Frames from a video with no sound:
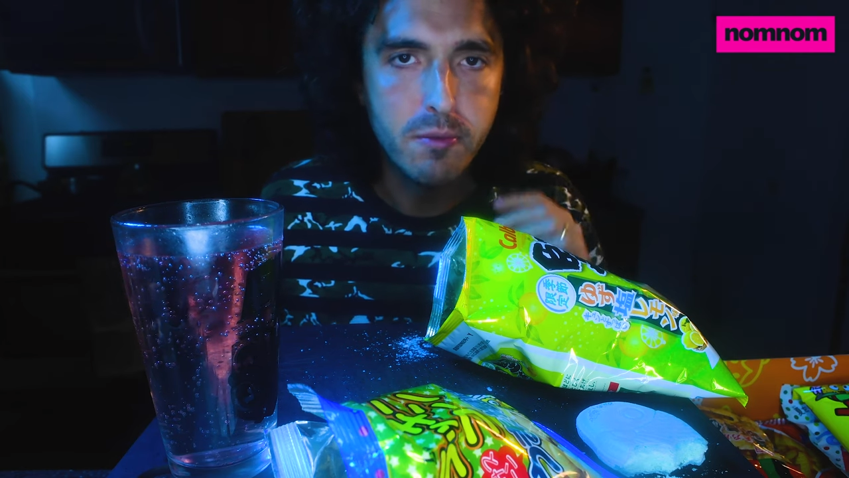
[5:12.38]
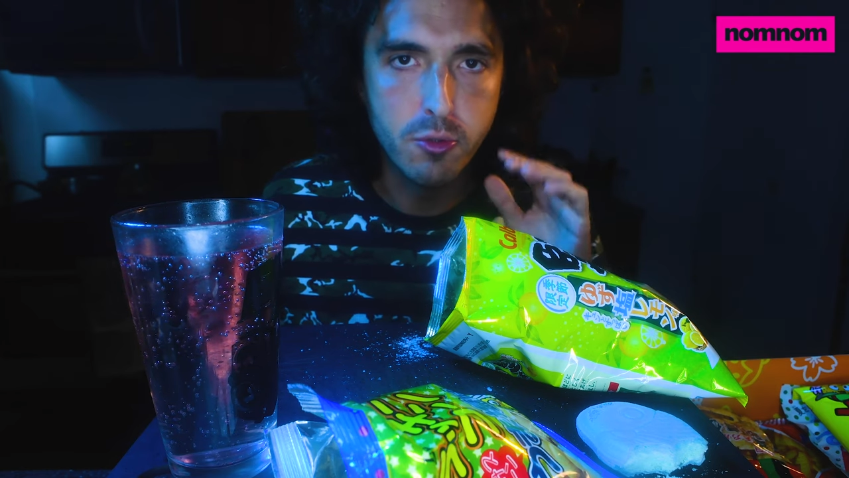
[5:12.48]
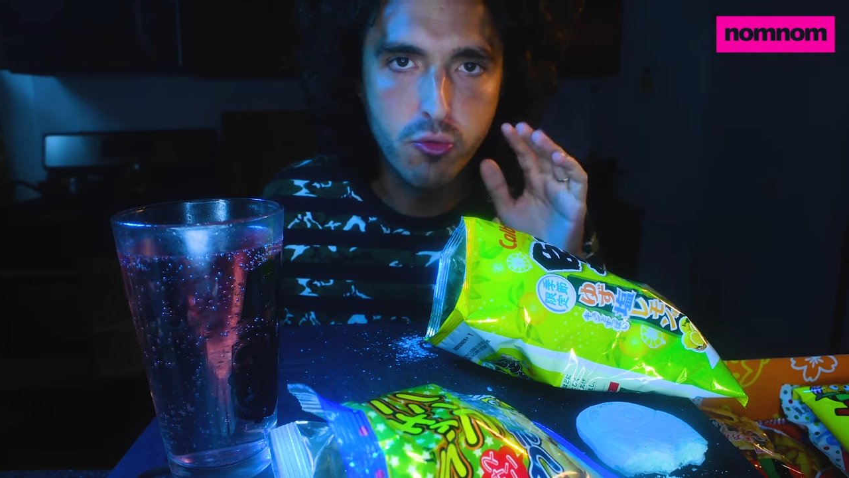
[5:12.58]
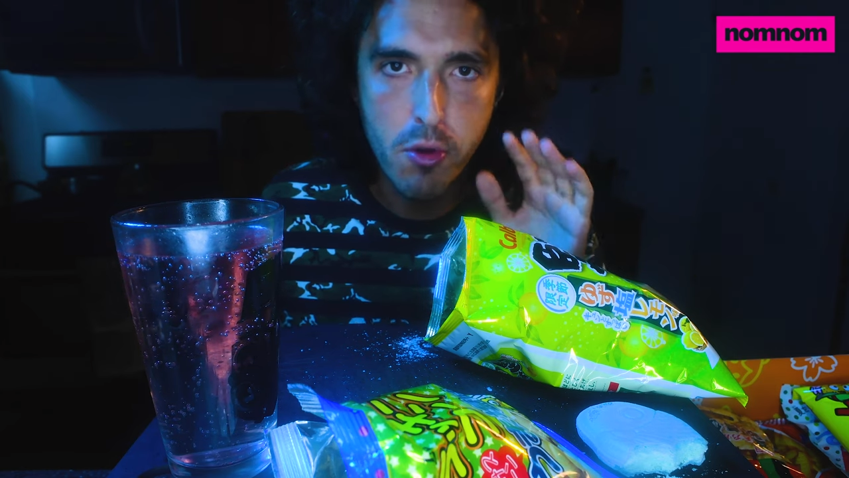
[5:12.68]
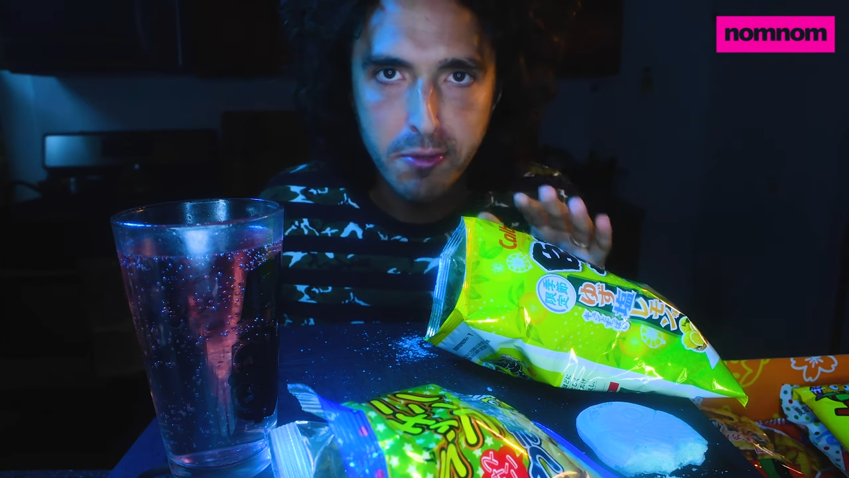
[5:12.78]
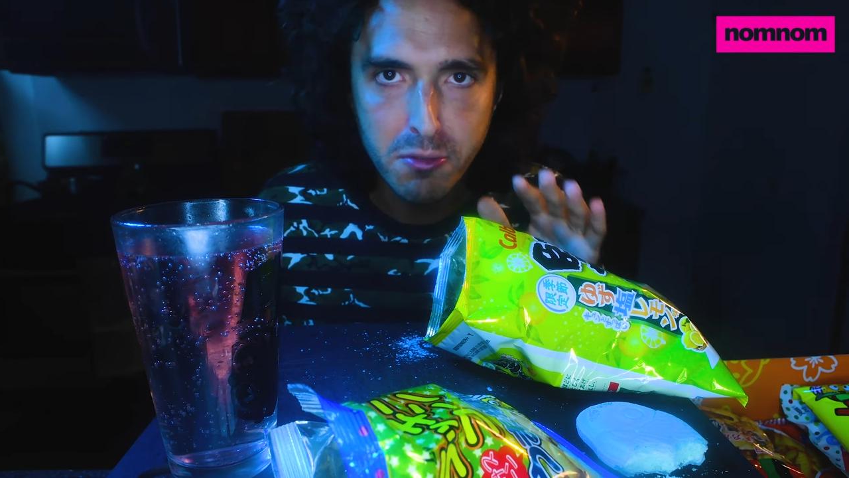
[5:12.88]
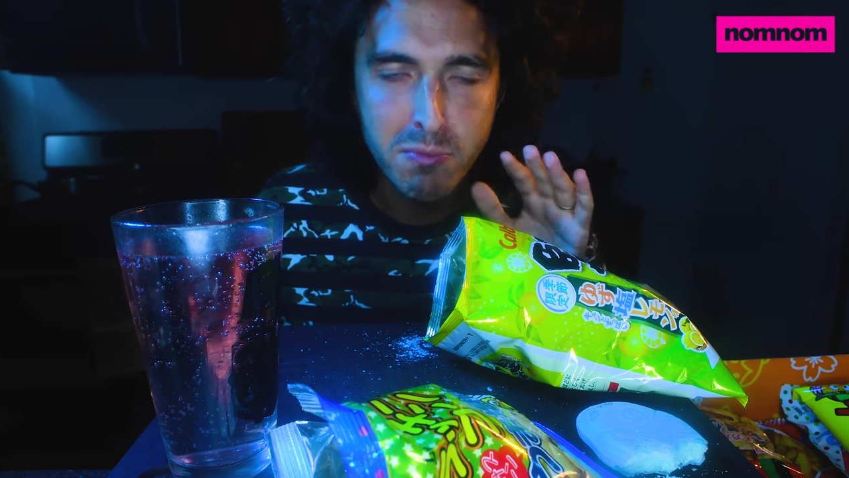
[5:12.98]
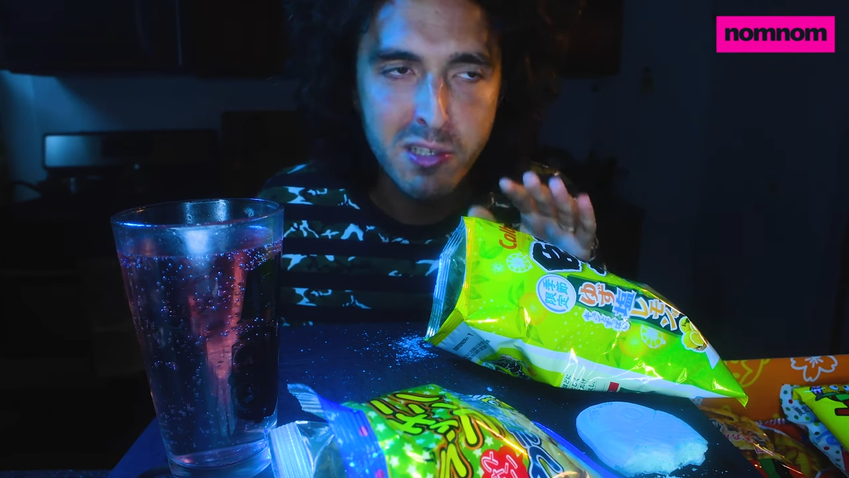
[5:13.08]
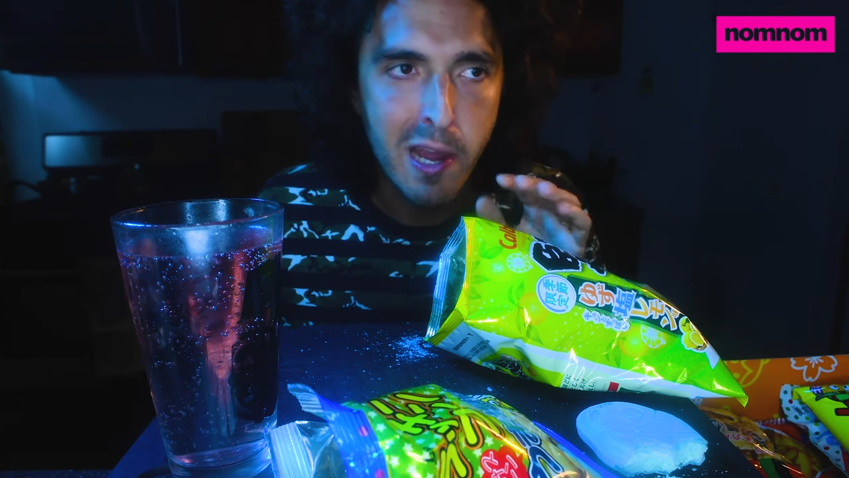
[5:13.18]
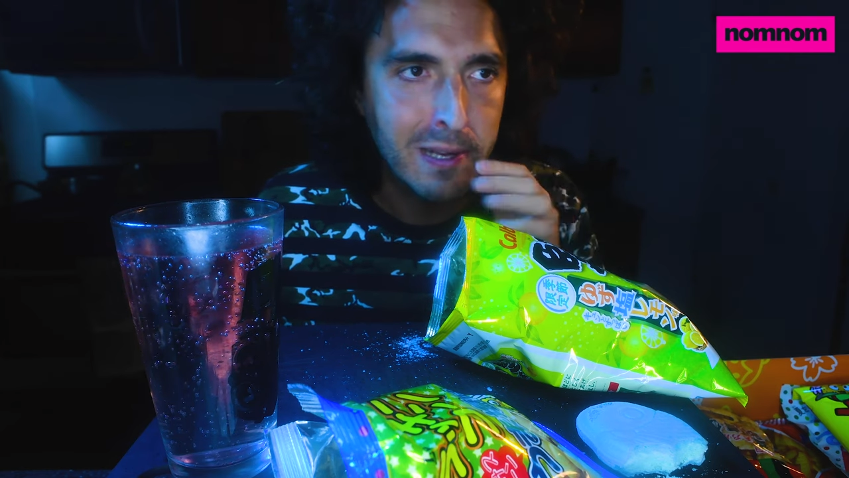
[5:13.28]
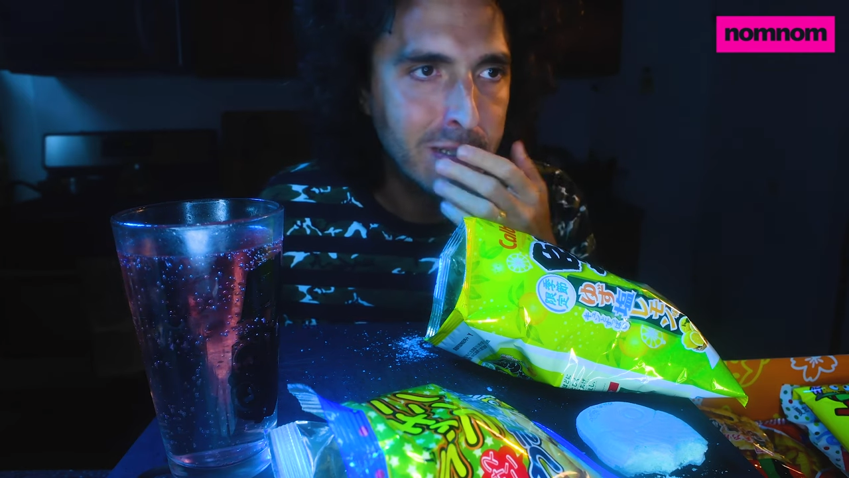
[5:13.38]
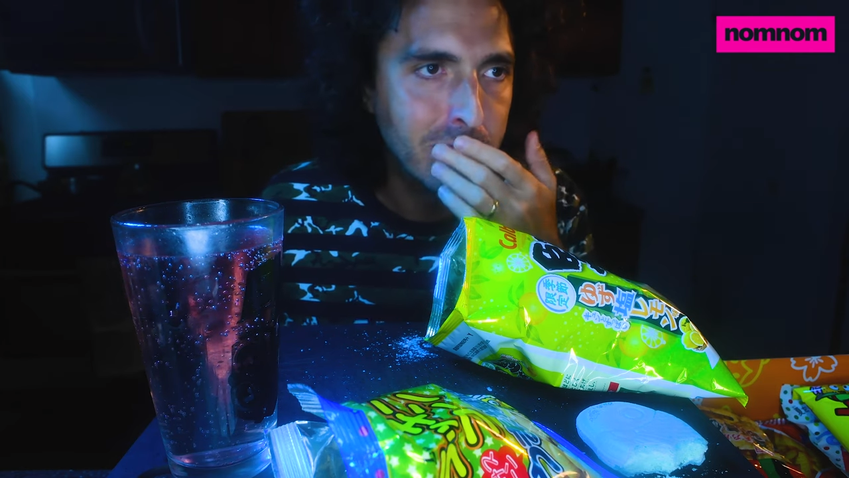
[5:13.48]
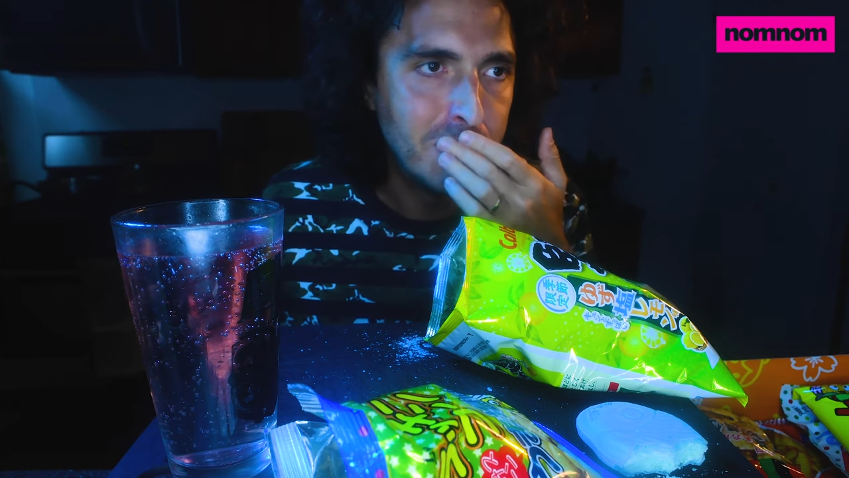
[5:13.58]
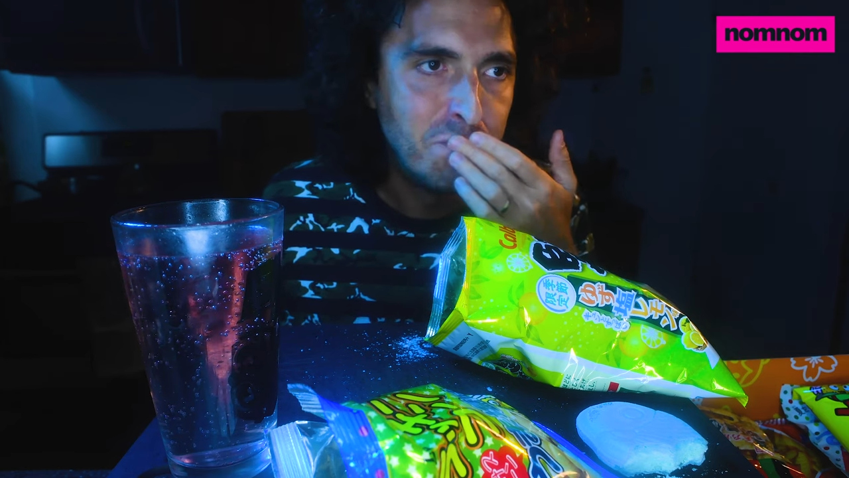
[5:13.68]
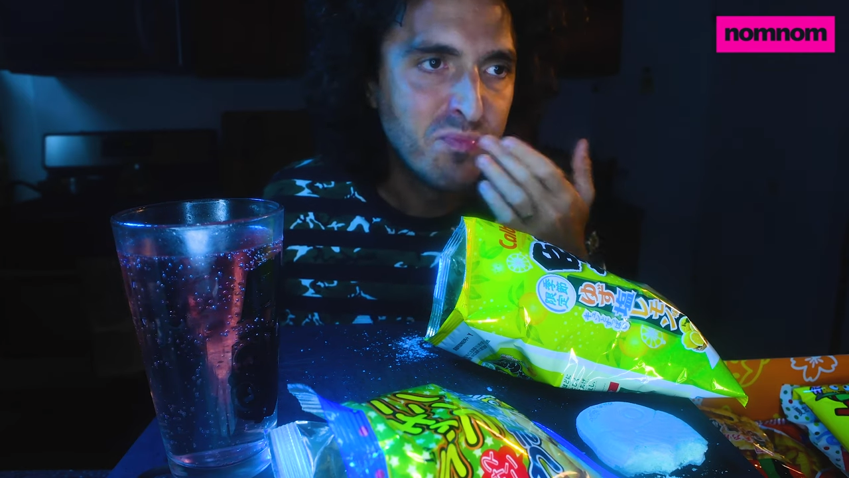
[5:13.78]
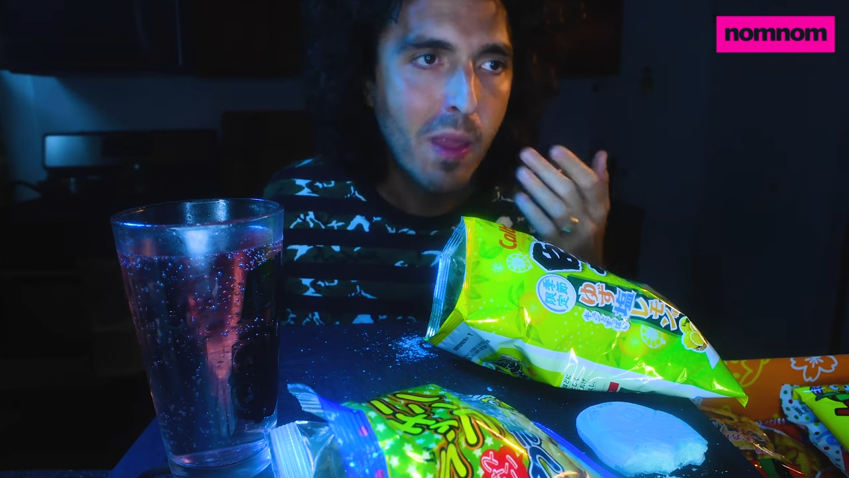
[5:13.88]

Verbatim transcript: The crunch is spectacular.